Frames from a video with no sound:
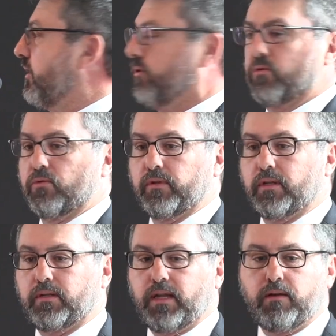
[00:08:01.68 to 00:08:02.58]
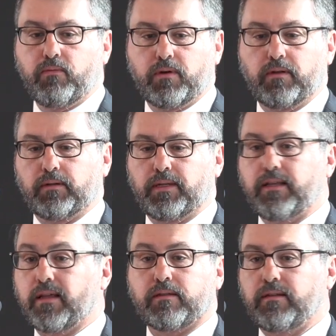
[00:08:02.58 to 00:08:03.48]
ignored the tin world. He
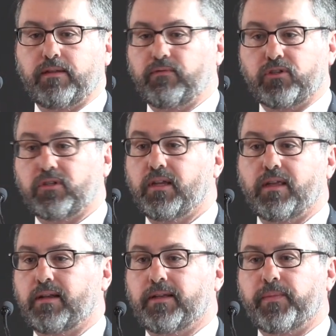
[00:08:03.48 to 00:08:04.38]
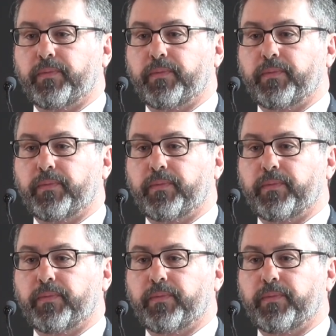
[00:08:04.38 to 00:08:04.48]
doesn't even see it.